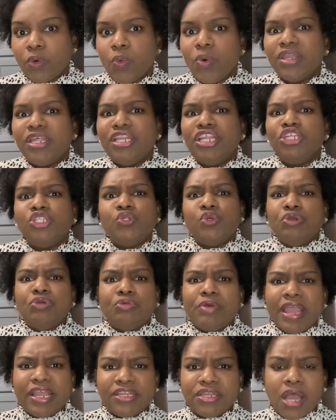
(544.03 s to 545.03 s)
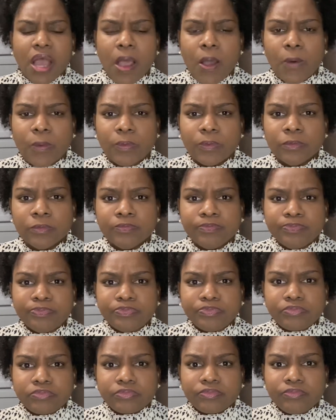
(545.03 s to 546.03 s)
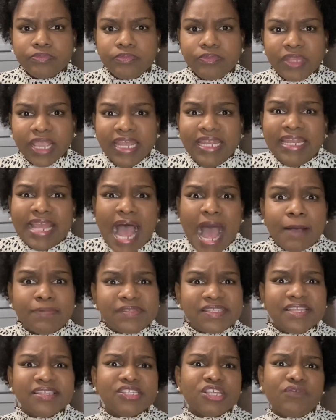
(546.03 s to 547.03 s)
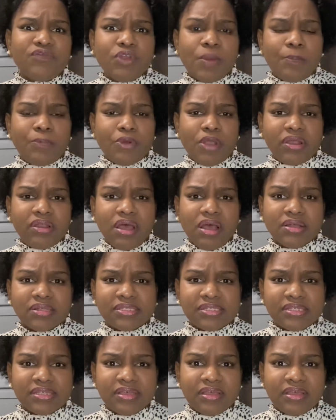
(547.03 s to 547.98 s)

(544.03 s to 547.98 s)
What are they doing right now in the absence of your product?